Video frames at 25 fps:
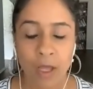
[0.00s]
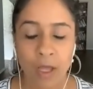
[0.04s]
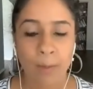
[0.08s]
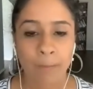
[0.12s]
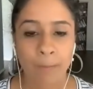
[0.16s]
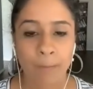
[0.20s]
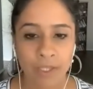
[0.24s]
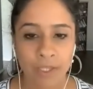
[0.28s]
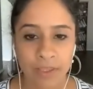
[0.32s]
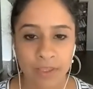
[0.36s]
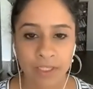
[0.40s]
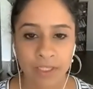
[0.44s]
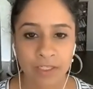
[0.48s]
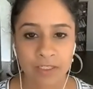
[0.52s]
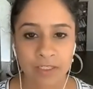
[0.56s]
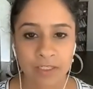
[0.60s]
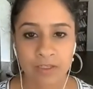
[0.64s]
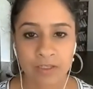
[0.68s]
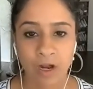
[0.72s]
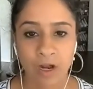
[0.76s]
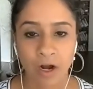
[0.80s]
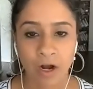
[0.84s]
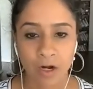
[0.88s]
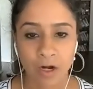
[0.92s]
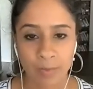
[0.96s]
but the thing is
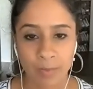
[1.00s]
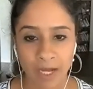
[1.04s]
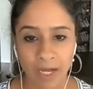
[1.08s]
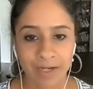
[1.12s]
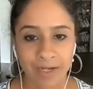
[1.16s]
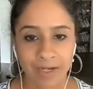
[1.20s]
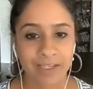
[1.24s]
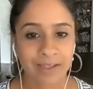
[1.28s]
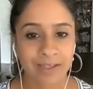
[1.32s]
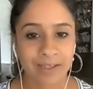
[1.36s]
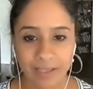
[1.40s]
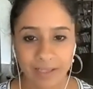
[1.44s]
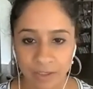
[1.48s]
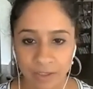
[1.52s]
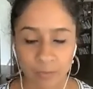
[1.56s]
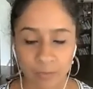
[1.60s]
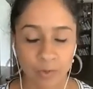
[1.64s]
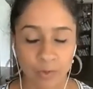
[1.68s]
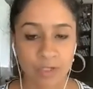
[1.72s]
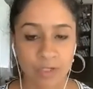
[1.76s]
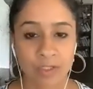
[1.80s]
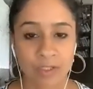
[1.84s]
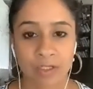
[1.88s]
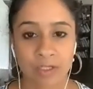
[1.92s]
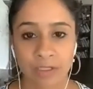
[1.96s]
our body again
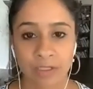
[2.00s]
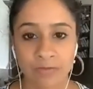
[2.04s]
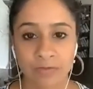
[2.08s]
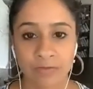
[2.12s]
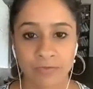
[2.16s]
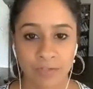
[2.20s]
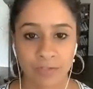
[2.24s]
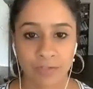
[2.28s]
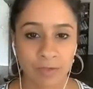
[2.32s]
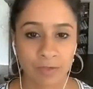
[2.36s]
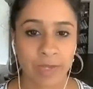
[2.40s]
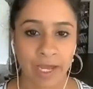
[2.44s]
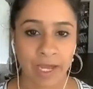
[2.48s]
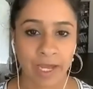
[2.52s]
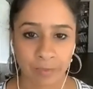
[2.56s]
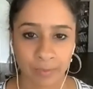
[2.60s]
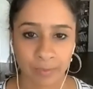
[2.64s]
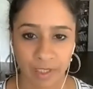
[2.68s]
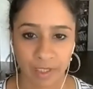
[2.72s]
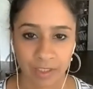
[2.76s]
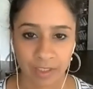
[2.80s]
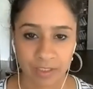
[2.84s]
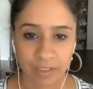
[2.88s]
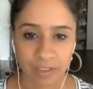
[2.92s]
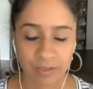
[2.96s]
works in feedback
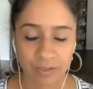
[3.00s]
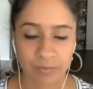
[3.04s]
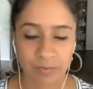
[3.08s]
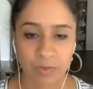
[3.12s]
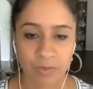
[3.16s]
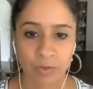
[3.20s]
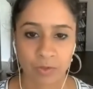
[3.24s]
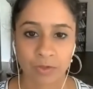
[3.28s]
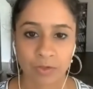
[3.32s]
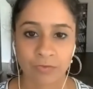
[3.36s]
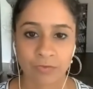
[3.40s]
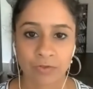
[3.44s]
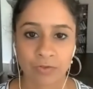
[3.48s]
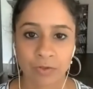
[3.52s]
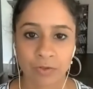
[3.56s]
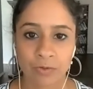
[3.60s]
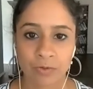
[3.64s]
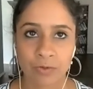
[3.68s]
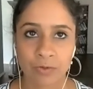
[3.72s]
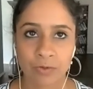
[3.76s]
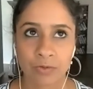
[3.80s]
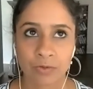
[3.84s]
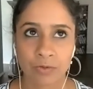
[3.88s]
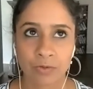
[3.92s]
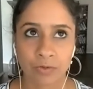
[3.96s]
mechanisms so if
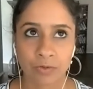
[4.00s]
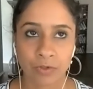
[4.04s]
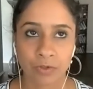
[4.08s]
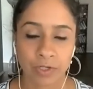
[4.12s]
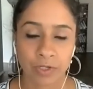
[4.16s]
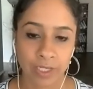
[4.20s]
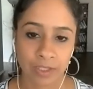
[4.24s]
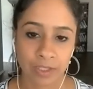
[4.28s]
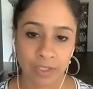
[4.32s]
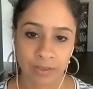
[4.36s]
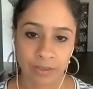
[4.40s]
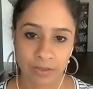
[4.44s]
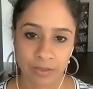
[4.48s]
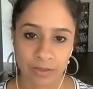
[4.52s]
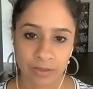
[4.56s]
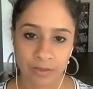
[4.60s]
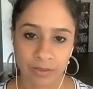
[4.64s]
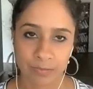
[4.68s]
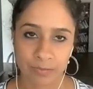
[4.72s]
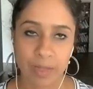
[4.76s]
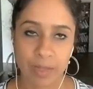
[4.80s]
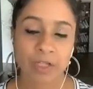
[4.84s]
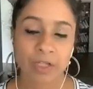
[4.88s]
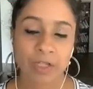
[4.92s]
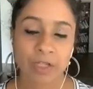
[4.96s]
you look at
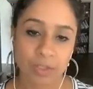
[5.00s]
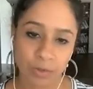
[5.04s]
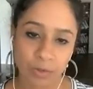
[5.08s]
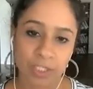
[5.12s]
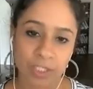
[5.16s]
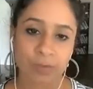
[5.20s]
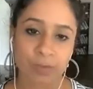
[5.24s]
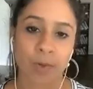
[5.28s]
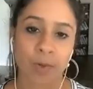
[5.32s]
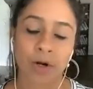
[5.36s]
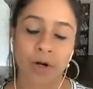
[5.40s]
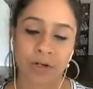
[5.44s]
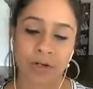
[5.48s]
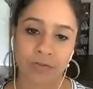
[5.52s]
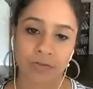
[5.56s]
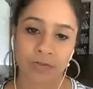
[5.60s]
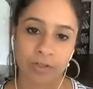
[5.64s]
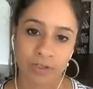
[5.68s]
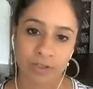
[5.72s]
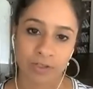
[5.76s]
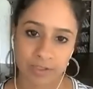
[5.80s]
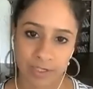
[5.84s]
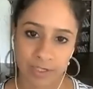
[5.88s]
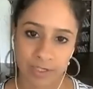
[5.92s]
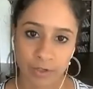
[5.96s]
melatonin is part of the
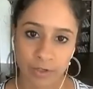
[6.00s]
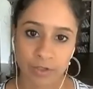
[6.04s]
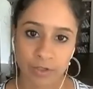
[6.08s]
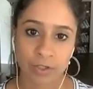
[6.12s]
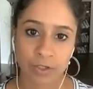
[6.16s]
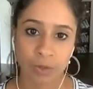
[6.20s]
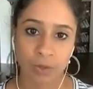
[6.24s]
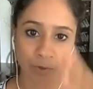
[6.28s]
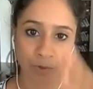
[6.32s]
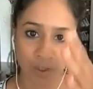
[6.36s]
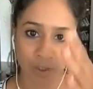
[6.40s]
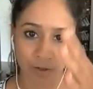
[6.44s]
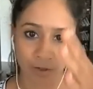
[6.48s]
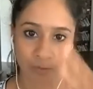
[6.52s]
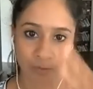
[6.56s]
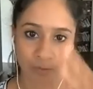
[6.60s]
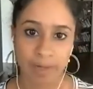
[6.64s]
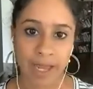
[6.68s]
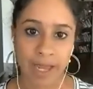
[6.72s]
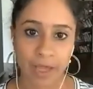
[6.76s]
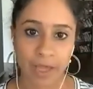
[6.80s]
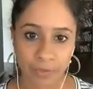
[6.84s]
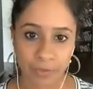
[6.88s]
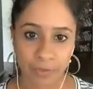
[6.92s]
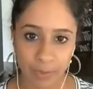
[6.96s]
serotonin
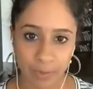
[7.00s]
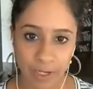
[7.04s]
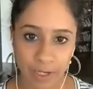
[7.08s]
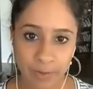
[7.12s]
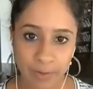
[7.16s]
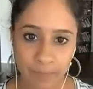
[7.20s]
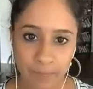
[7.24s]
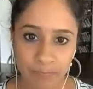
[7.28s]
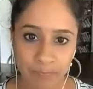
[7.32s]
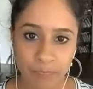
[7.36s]
pathway